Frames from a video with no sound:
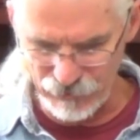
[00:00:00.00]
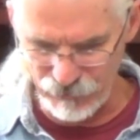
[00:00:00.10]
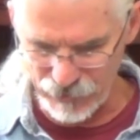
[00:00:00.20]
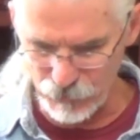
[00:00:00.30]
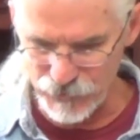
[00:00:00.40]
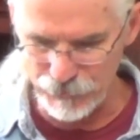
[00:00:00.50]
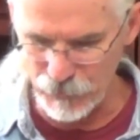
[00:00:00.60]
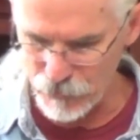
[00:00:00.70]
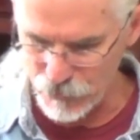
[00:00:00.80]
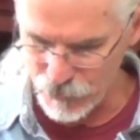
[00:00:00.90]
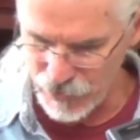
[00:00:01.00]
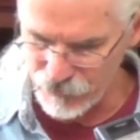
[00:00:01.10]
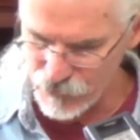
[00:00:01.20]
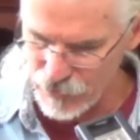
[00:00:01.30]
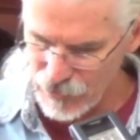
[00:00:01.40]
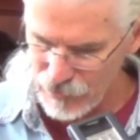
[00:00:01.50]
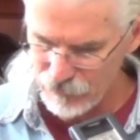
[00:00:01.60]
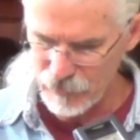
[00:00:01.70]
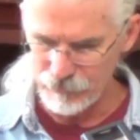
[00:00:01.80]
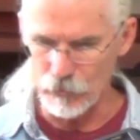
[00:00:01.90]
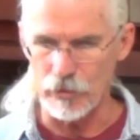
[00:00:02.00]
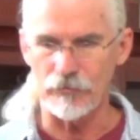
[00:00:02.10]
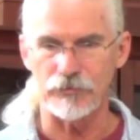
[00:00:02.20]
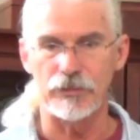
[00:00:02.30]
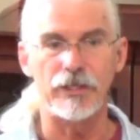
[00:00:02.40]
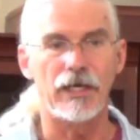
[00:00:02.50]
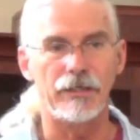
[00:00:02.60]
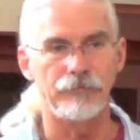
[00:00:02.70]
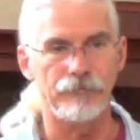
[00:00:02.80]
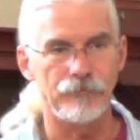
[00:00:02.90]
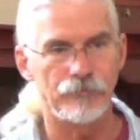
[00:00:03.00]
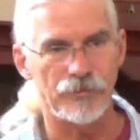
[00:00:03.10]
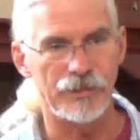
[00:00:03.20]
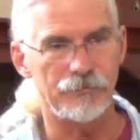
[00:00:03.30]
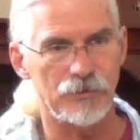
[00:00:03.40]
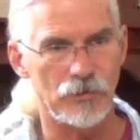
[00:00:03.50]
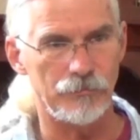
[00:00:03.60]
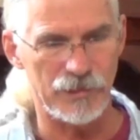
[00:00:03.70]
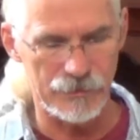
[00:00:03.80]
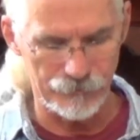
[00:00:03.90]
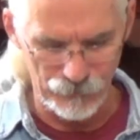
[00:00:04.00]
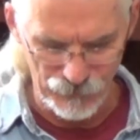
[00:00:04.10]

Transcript: In fact, with spiritual gifts, more often than not, it could be